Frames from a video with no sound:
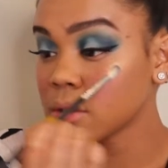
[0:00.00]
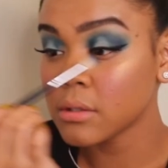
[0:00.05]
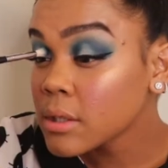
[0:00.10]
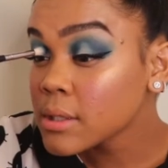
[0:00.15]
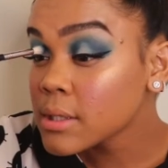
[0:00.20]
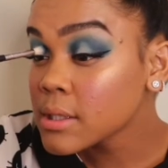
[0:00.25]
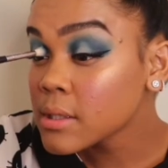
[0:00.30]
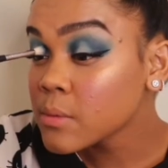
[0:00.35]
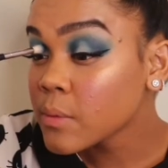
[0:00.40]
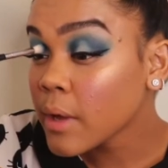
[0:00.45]

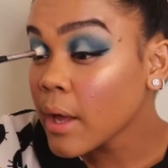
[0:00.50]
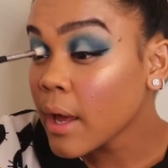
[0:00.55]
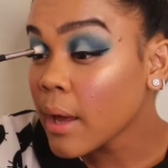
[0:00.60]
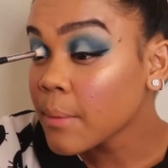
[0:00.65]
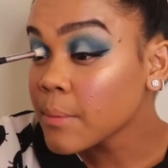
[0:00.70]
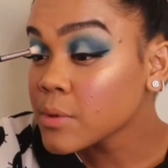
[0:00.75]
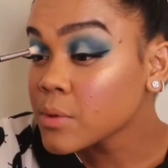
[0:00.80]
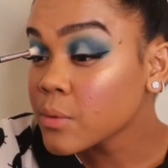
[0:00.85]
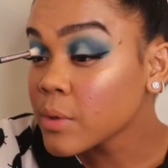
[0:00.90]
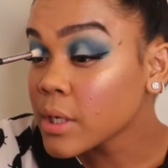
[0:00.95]
This is what
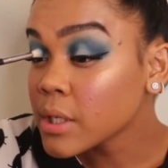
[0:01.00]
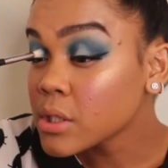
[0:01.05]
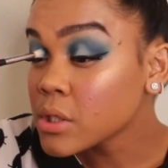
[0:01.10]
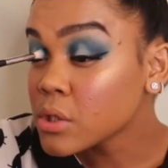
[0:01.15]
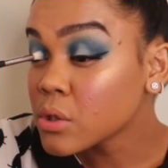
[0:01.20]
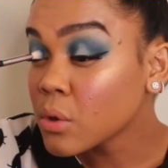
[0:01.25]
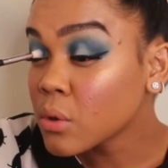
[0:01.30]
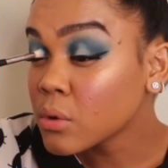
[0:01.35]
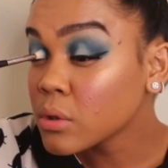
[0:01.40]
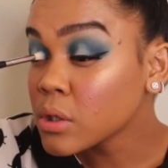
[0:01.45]
happens when I
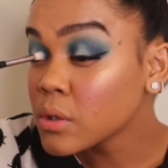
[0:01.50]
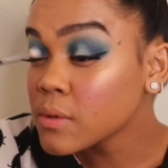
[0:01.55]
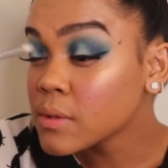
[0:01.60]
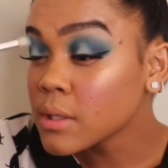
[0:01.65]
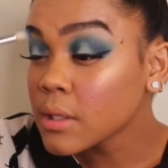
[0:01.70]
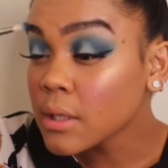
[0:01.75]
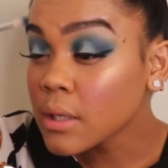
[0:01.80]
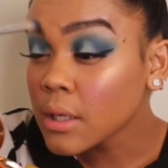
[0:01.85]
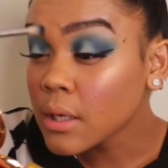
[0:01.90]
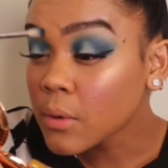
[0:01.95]
don't use
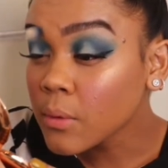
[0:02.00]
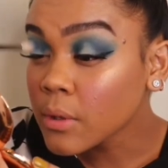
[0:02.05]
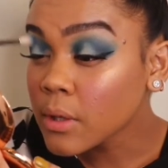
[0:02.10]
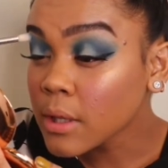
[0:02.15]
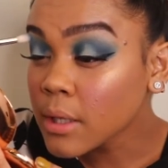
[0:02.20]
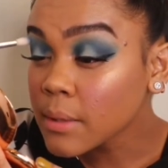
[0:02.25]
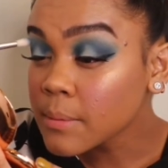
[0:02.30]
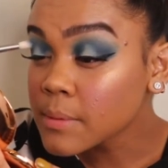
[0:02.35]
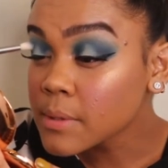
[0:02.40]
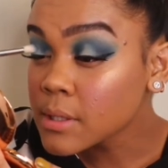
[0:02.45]
a liquid
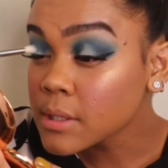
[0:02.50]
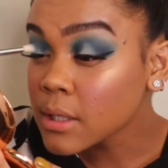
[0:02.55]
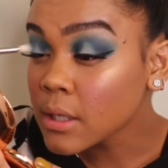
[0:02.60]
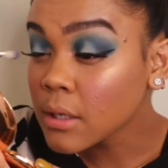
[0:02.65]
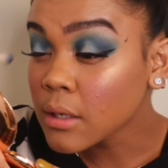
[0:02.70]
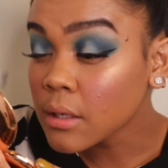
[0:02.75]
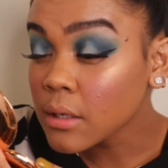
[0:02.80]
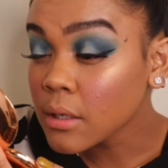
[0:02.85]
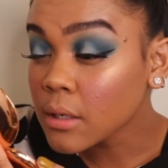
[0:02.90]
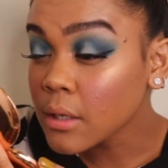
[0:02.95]

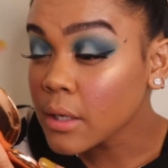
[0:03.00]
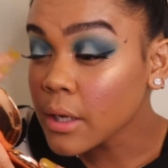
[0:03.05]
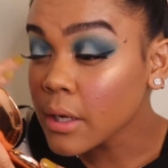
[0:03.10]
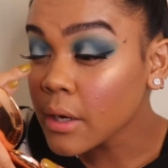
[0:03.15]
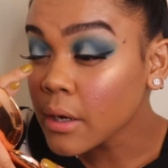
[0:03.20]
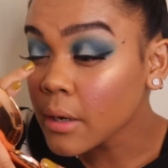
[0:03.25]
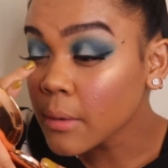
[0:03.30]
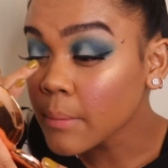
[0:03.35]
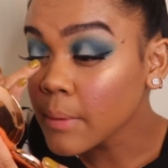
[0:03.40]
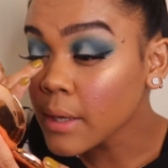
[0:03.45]
lipstick
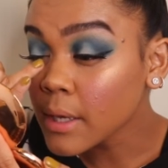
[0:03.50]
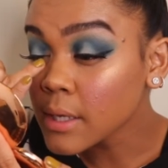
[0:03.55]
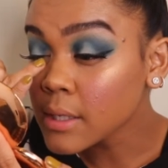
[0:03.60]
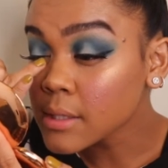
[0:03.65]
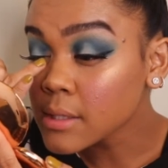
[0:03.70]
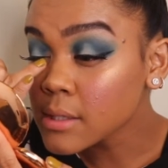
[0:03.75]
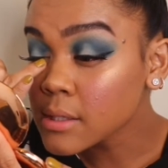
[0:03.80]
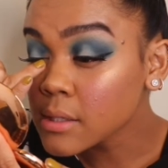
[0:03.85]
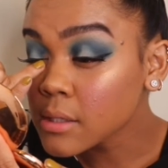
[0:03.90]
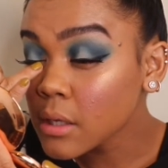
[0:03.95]
here
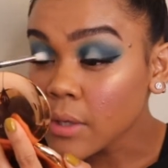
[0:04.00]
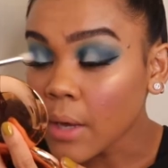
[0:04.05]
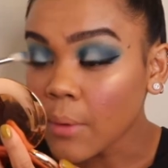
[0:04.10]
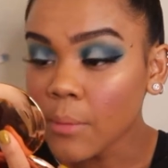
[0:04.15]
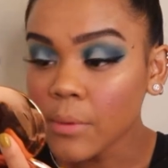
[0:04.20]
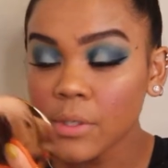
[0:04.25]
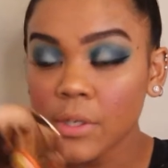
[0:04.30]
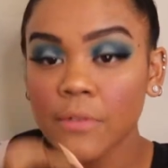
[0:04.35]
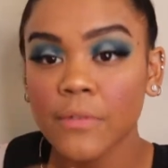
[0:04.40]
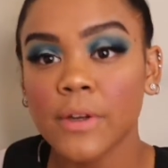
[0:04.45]
because I
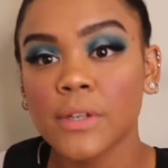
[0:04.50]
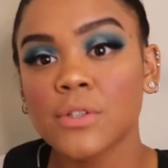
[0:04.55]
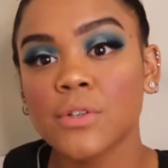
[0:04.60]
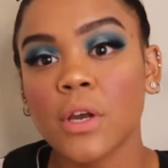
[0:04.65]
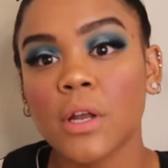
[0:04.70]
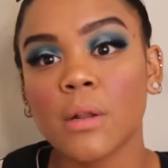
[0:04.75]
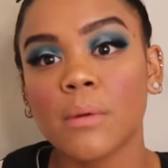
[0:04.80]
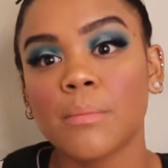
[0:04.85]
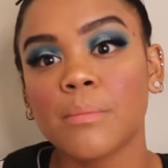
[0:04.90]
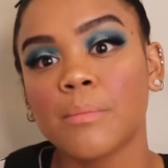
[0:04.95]
wonder if I
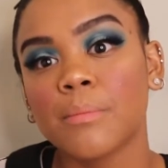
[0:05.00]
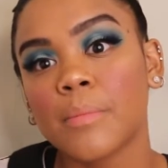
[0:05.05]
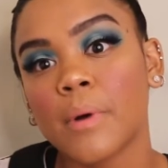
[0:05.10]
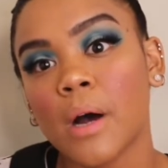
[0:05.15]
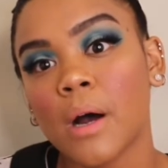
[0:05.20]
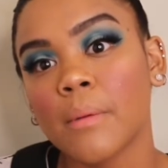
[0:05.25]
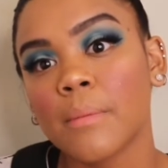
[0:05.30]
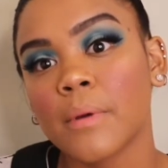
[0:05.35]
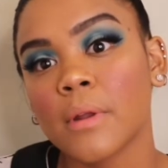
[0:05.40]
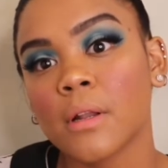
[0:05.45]
try to
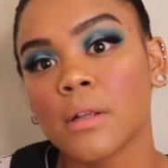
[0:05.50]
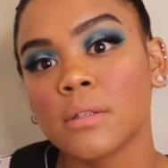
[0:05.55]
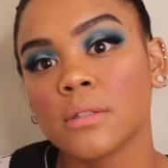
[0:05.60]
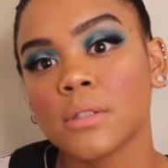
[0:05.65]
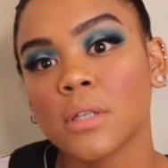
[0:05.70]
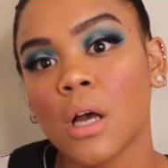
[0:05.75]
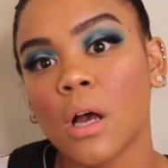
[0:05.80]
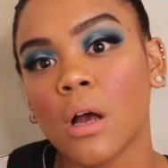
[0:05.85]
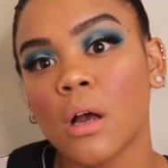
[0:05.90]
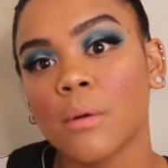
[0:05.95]
pop it on
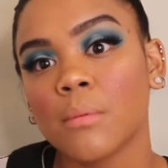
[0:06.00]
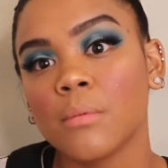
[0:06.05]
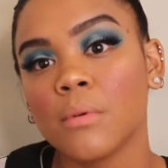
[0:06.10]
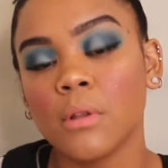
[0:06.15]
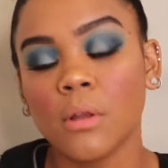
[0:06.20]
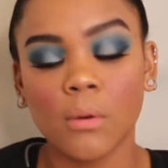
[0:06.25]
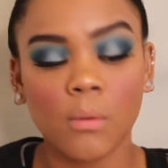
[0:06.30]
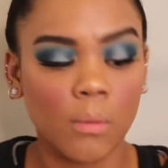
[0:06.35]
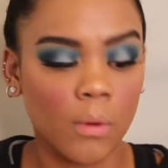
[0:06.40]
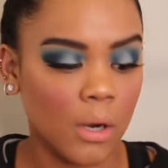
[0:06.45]
top,
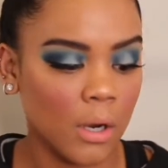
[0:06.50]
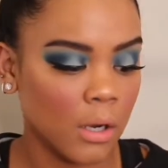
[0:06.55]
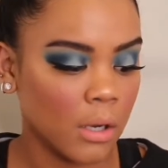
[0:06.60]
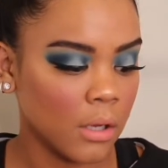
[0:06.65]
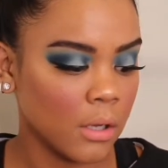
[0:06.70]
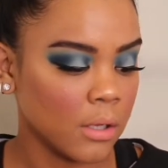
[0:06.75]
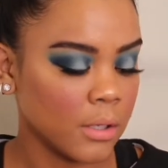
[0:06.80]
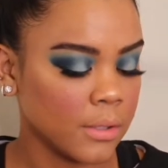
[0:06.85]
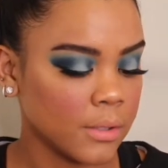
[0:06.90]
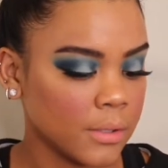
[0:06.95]
will it
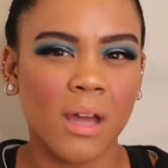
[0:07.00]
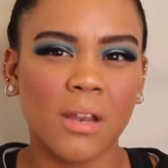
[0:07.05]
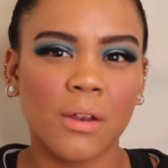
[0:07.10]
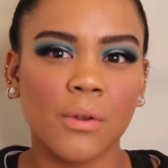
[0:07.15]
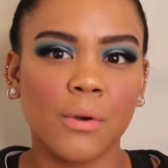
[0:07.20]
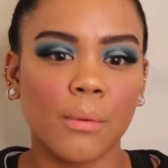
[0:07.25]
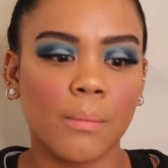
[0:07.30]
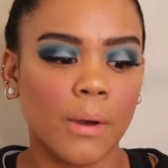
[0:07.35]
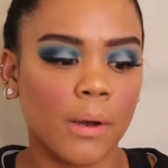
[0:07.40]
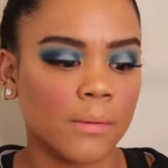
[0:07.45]
work? I don't
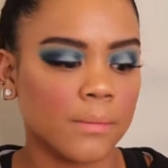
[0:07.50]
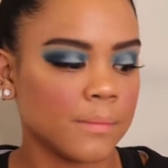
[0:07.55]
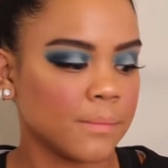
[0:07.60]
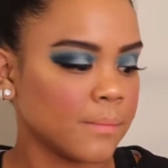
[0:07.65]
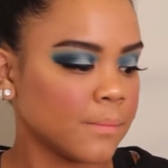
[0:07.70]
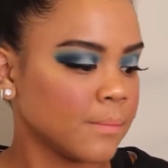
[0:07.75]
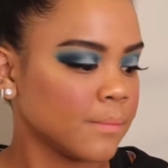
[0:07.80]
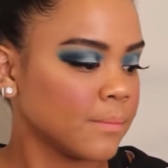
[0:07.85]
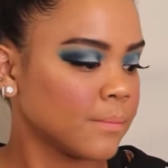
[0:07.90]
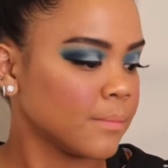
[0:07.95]
know about
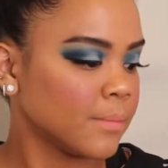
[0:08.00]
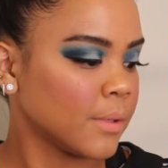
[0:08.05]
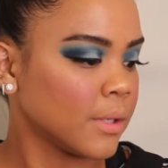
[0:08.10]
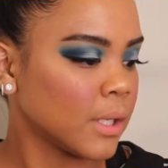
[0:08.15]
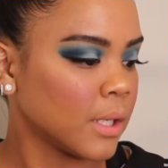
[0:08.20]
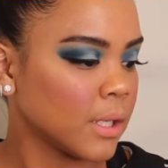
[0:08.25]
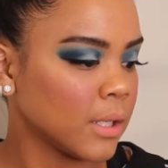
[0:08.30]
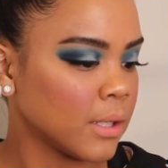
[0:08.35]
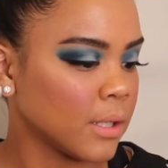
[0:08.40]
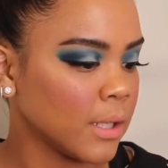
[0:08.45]

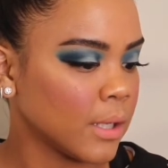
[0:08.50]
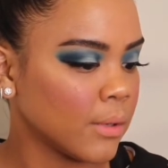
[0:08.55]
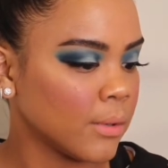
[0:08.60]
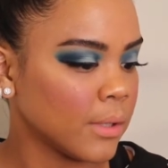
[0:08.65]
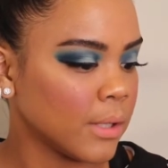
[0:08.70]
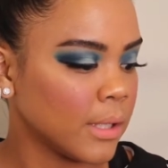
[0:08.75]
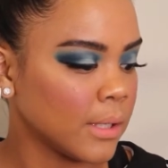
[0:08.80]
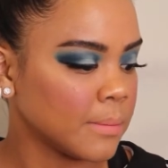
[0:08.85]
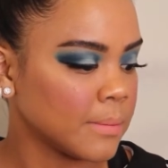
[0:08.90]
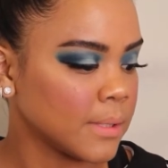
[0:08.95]
putting a
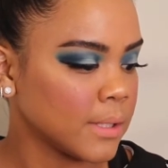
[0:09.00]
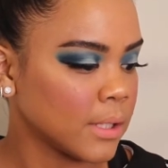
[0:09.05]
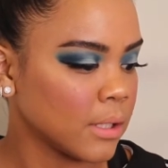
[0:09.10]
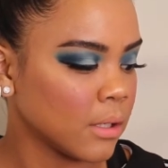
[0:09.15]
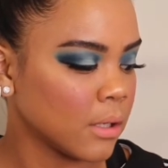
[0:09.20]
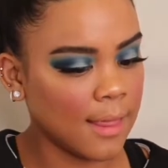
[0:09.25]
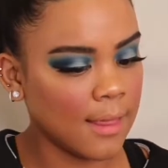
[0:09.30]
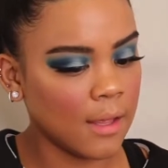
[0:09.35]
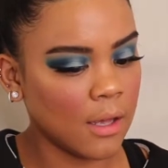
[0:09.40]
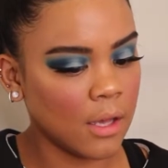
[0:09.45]
liquid
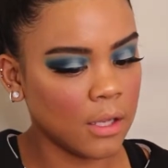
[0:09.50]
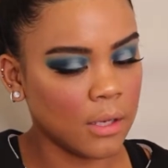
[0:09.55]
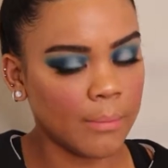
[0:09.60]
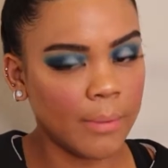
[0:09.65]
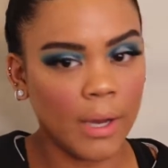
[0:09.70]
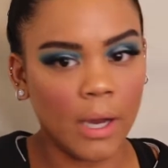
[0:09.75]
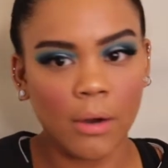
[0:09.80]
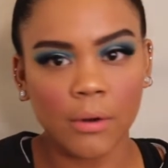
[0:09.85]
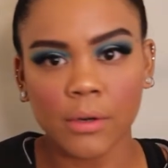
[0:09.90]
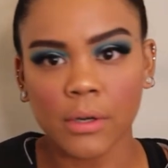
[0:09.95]
lipstick on
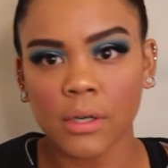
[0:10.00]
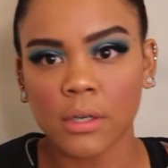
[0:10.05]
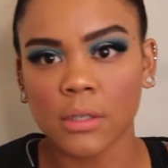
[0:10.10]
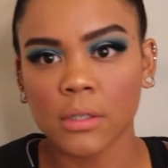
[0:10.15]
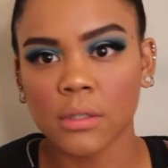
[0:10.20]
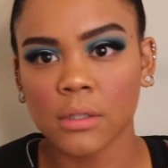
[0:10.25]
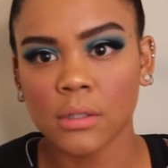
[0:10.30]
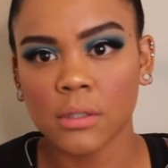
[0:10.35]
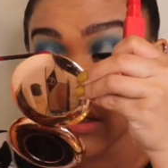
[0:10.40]
powder.